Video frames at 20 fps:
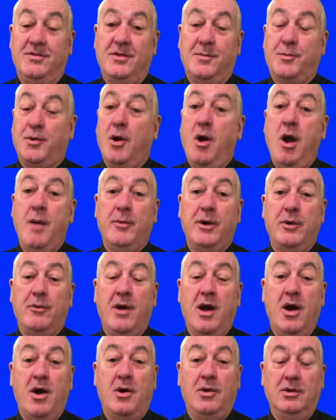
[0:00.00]
primary
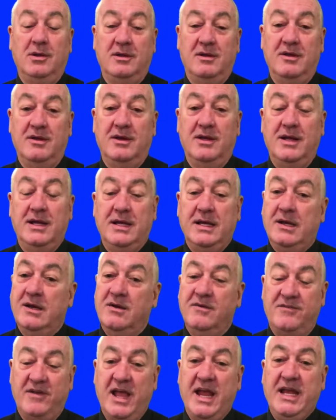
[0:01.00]
role
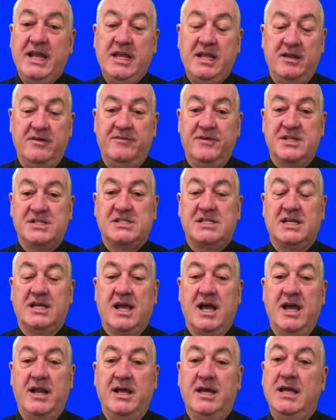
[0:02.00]
of any
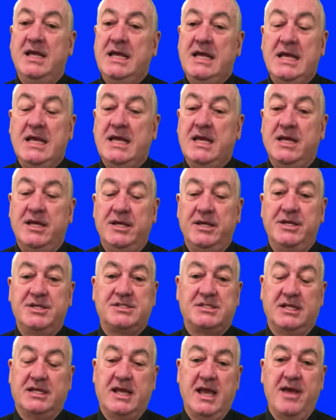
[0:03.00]
investigator is
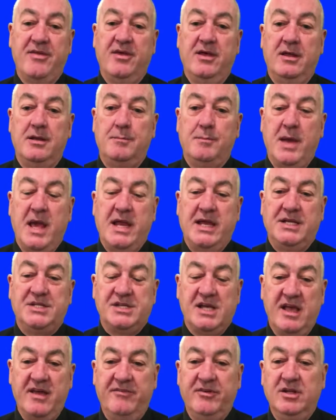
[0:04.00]
to gather and manage
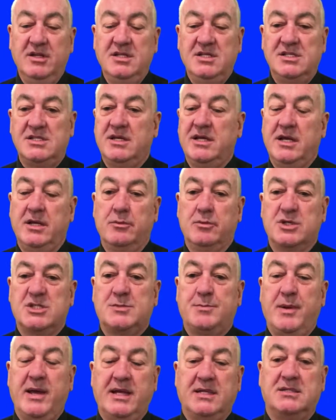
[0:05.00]
evidence in
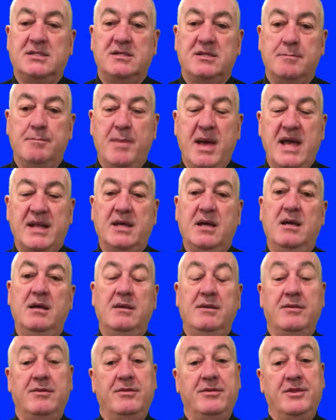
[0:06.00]
respect to the matter
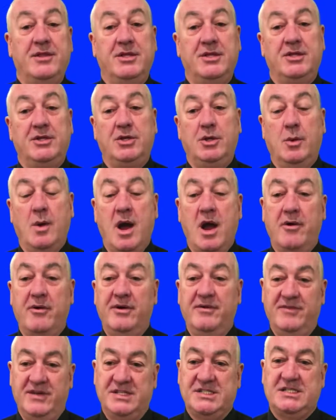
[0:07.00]
that you are
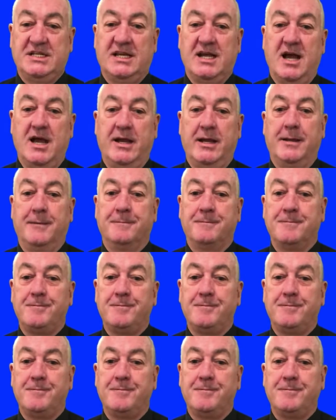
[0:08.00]
investigating.